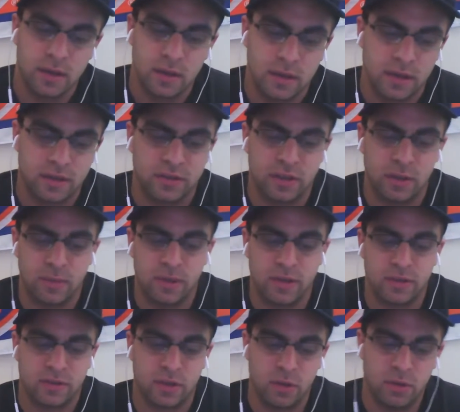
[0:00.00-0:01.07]
Let's see where
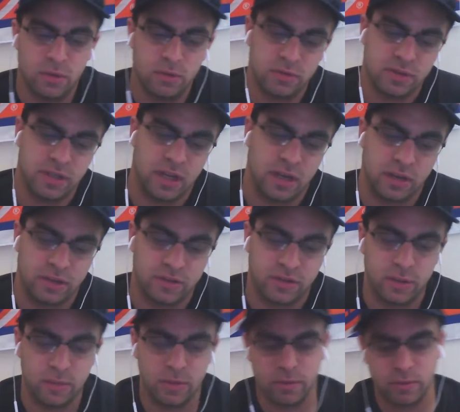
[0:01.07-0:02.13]
this goes now. Let's
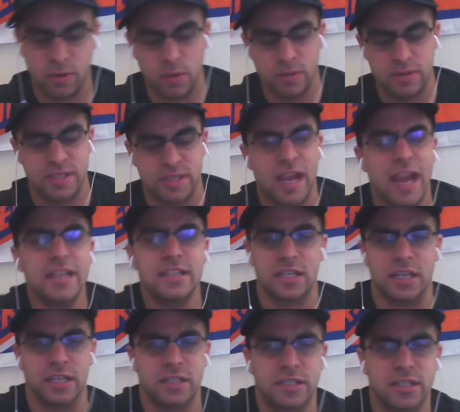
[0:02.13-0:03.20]
see where the road takes
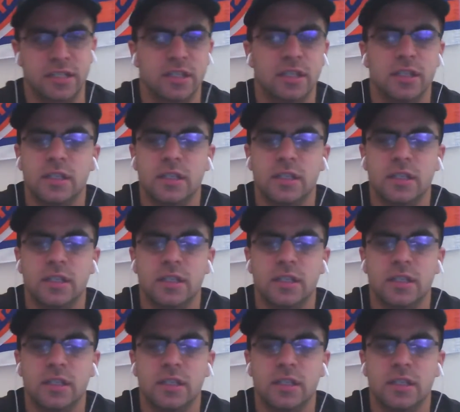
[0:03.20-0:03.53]
us.